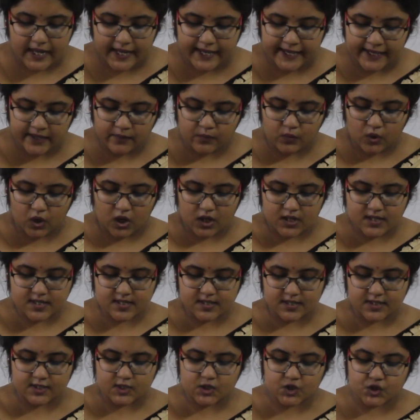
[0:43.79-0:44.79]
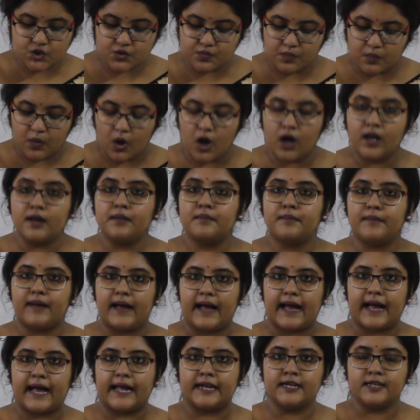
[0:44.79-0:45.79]
He was a small
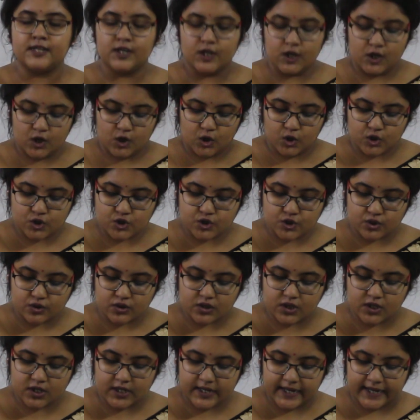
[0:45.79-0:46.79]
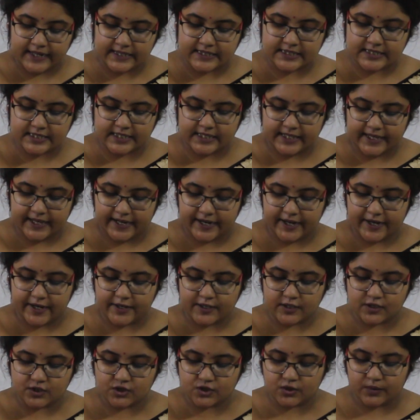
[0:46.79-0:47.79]
man who took great
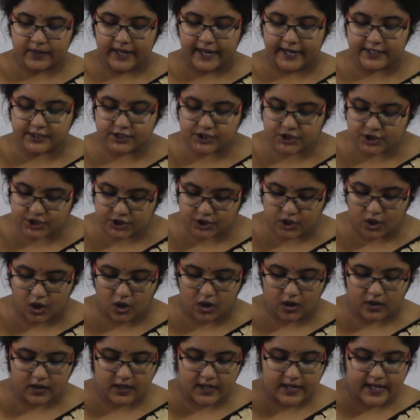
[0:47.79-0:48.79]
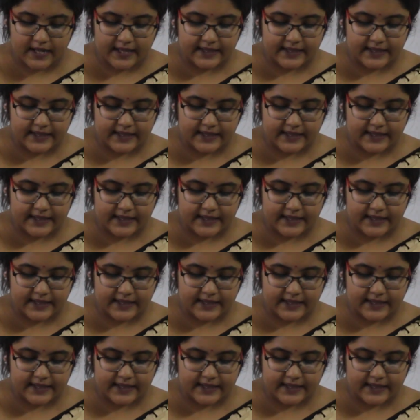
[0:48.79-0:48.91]
care to ensure